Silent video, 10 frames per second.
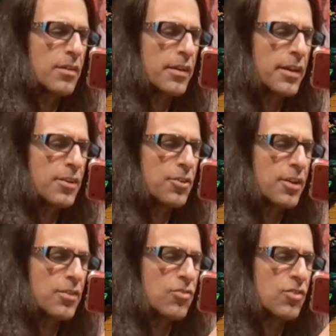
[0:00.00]
and you
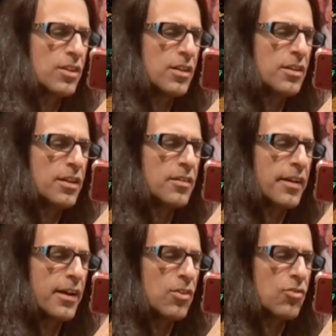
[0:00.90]
can see the
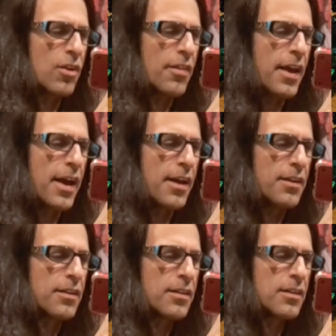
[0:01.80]
details on that.